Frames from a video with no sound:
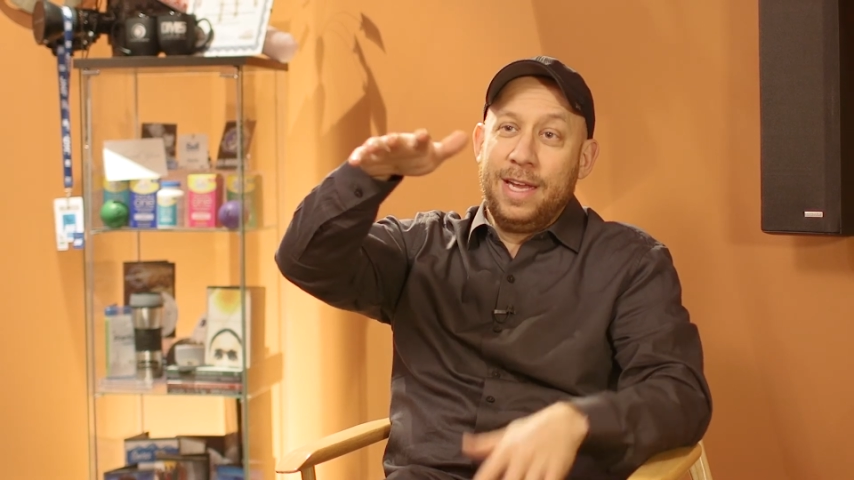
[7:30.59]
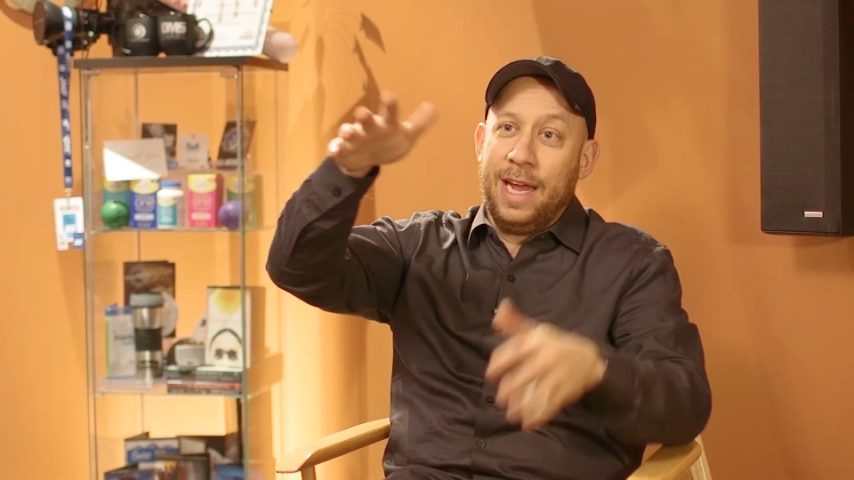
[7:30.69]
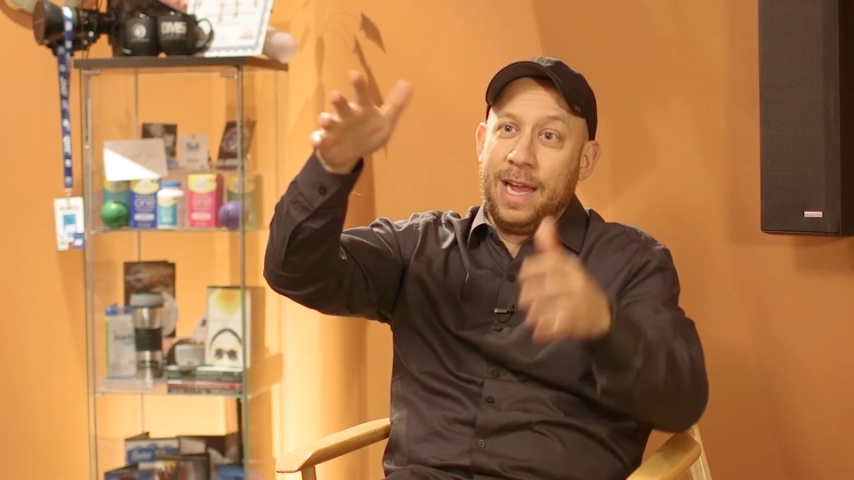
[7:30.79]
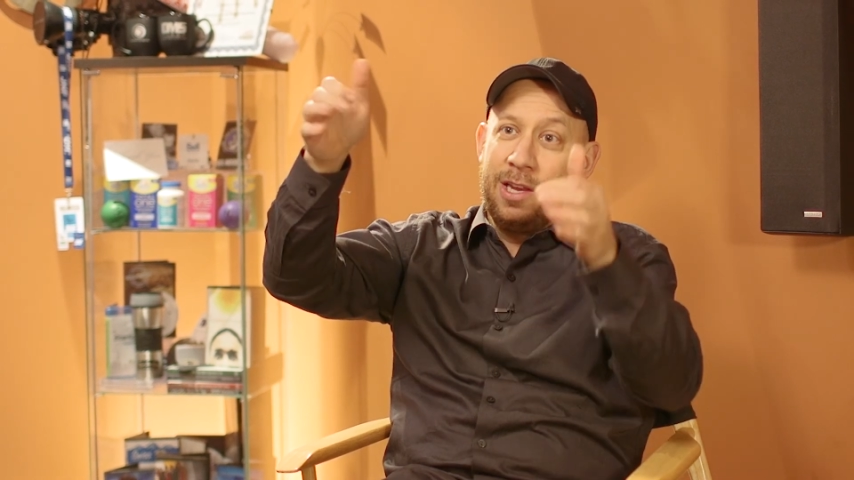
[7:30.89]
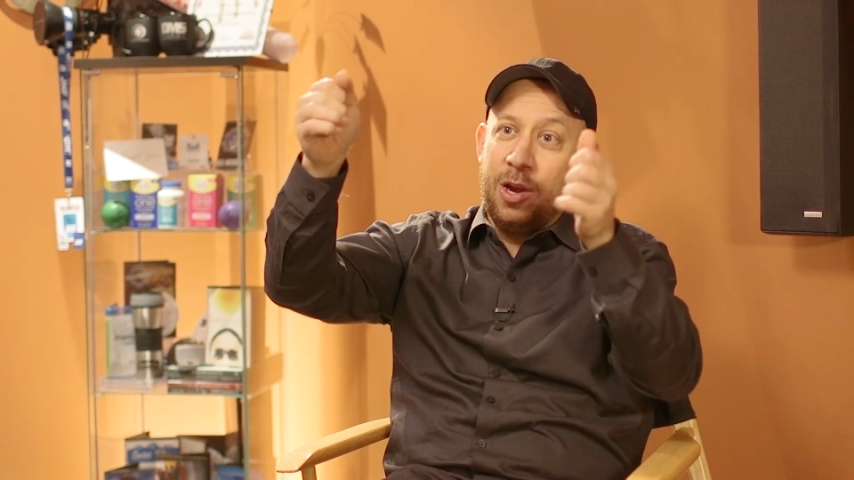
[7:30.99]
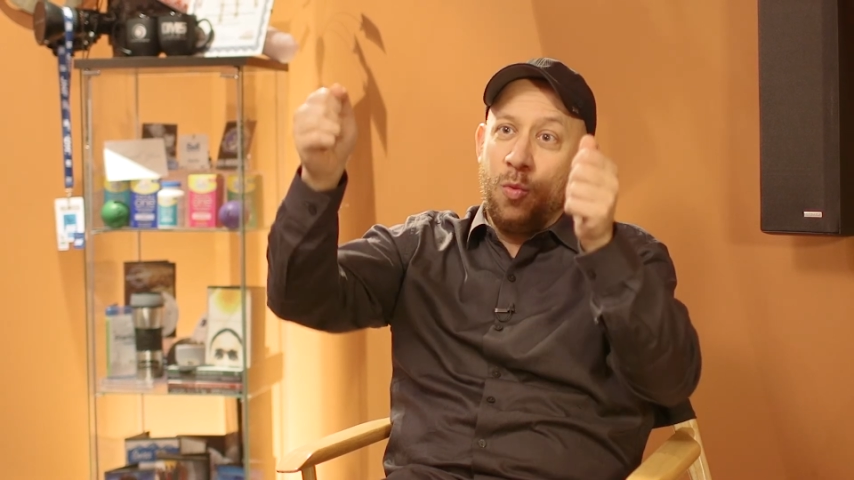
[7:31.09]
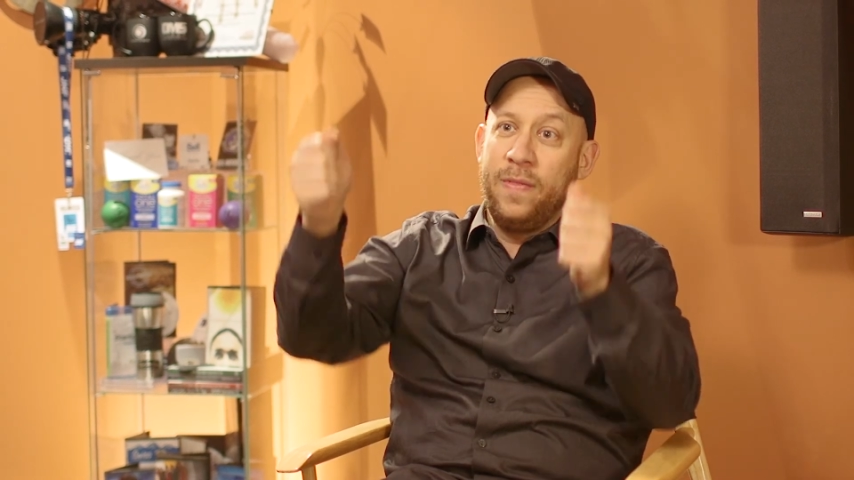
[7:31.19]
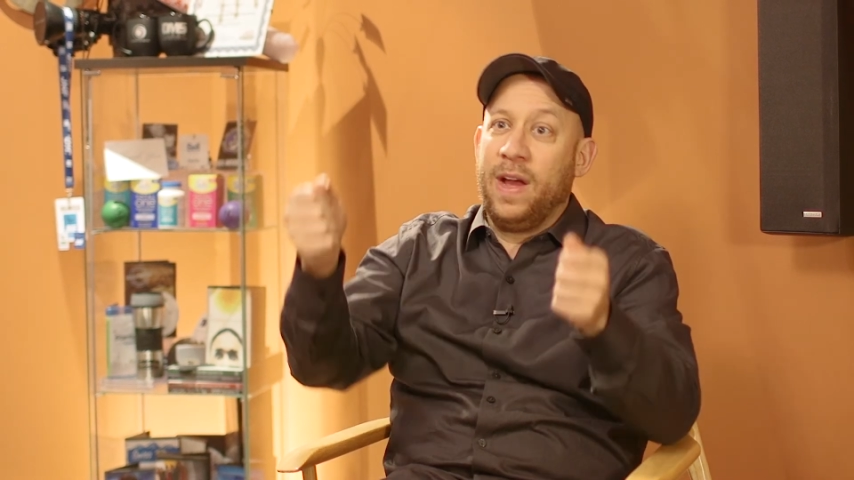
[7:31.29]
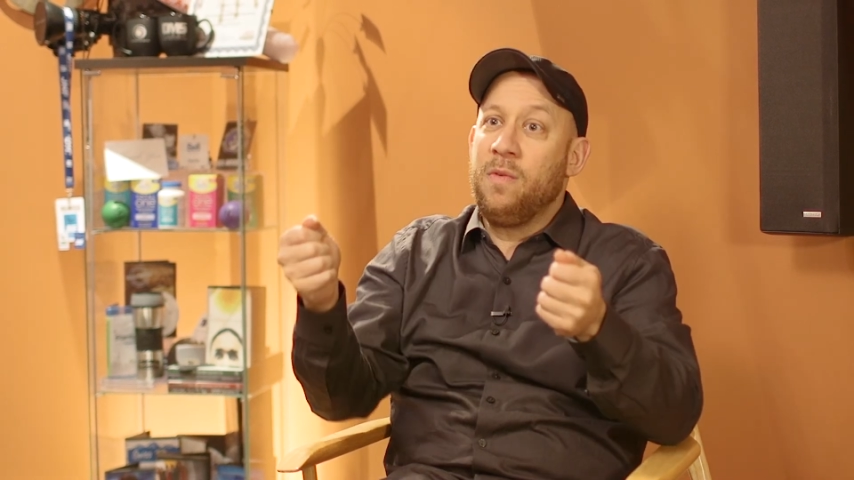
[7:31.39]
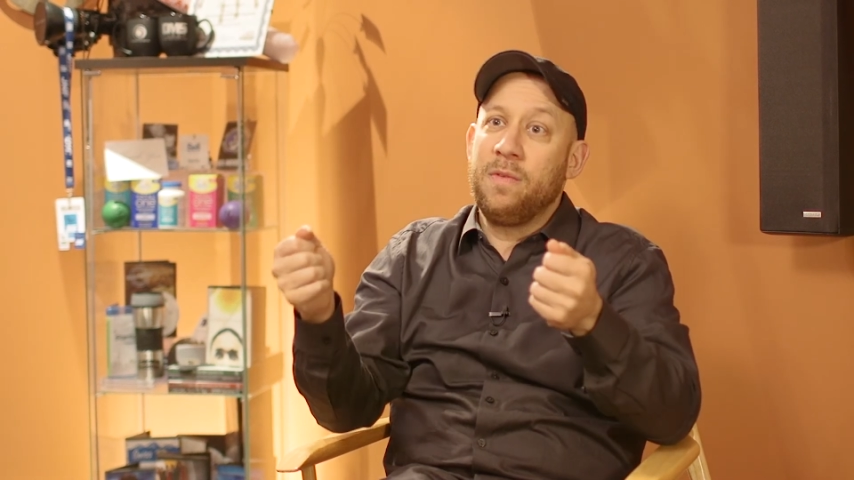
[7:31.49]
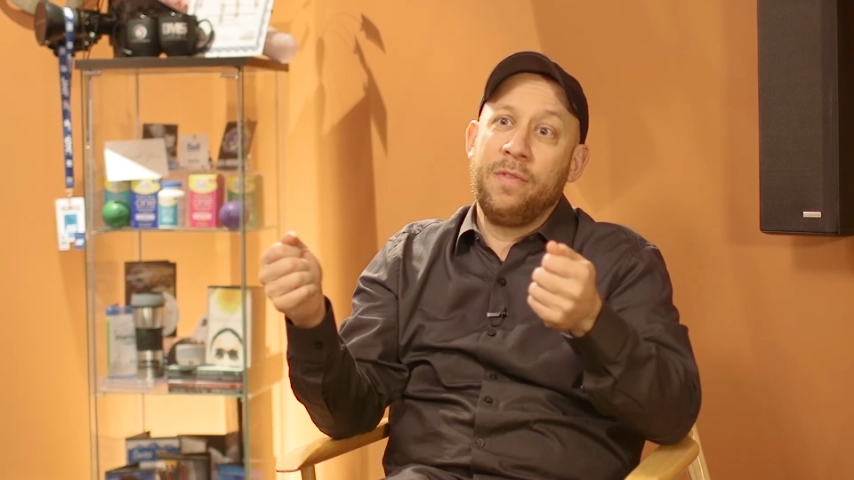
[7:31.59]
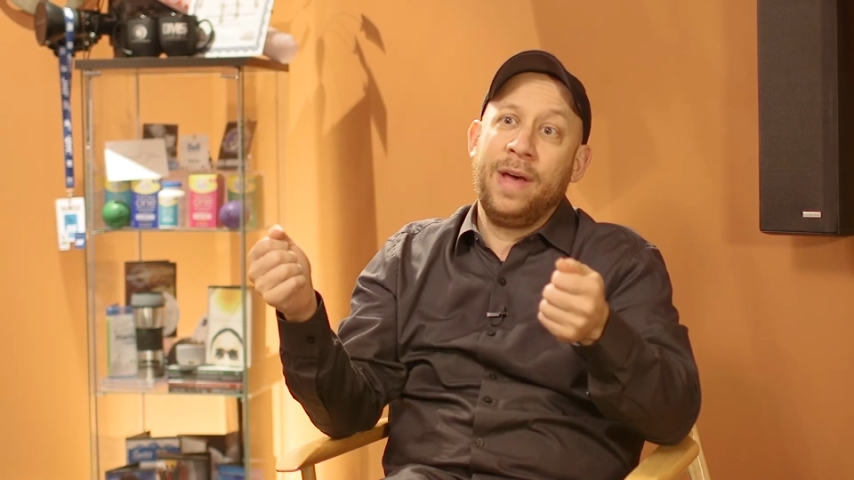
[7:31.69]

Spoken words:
And, you know, without